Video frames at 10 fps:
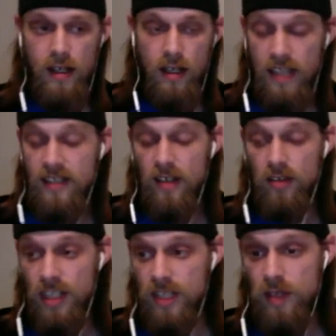Uh, less
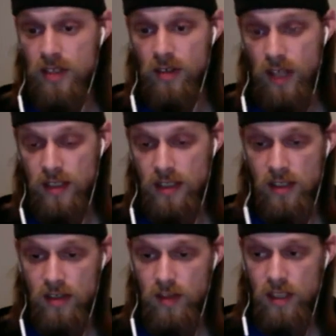or six months or less,
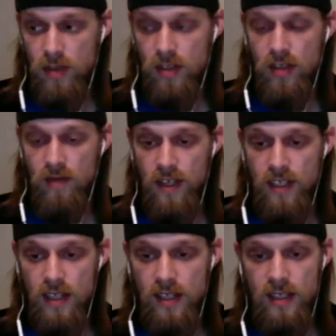excuse me, is what you can
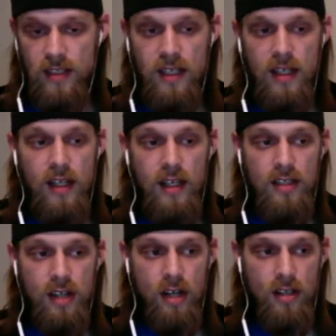face on these
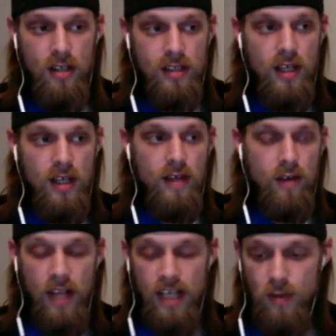charges
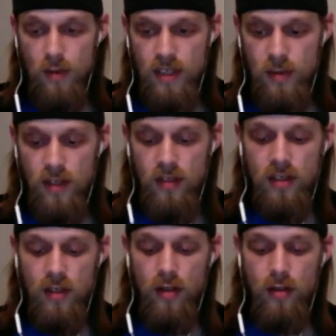for Class B
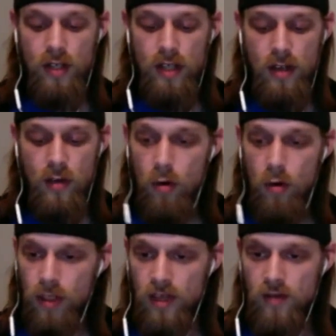misdemeanors. So
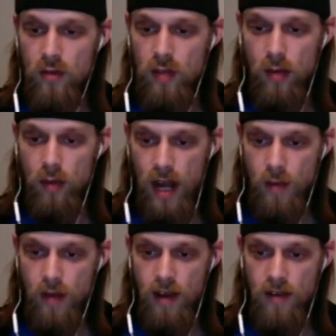normally, if you like
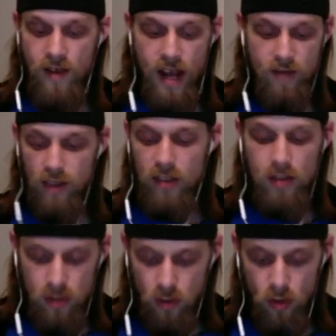rob five
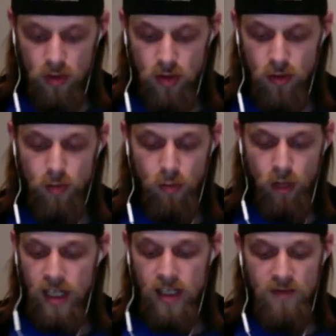liquor stores or
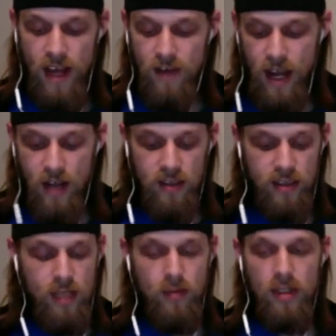break into five
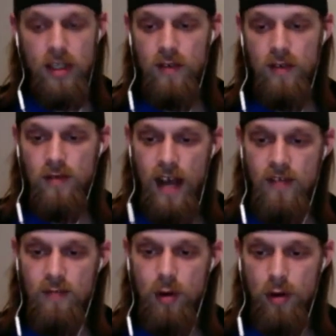houses, they will give you
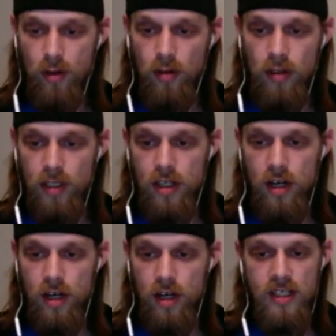five burglary
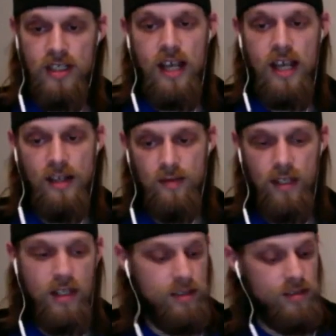charges
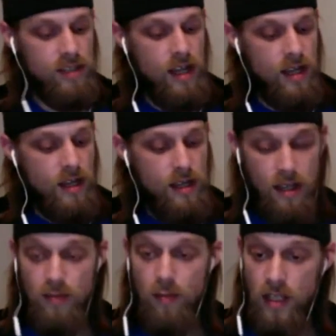consecutively because there's
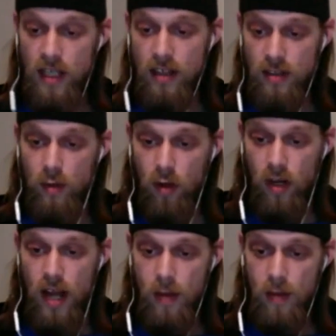it's, it's actually more
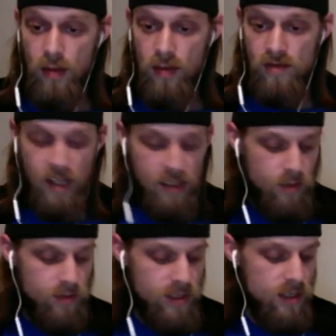common when there's
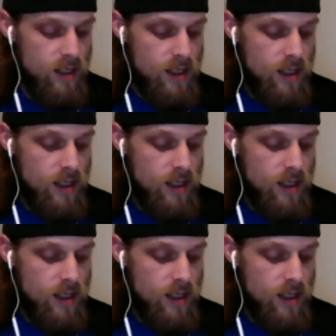victims,